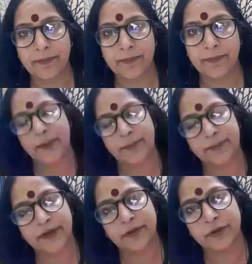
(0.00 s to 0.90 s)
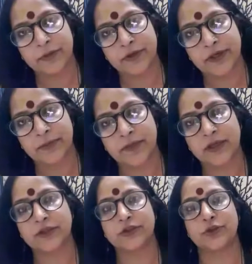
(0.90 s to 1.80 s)
Happy Guru Purnima
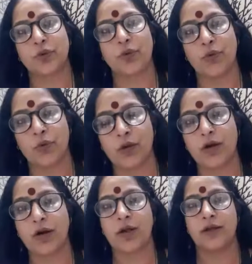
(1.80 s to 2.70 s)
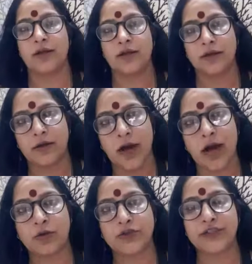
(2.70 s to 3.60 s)
to all
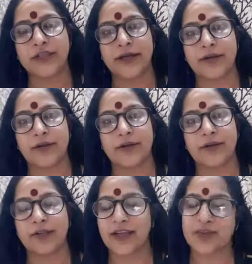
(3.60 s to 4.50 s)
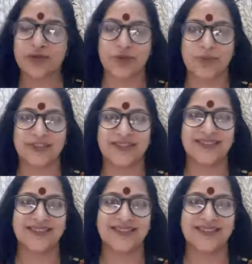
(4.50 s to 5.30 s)
out there. Thank you so much.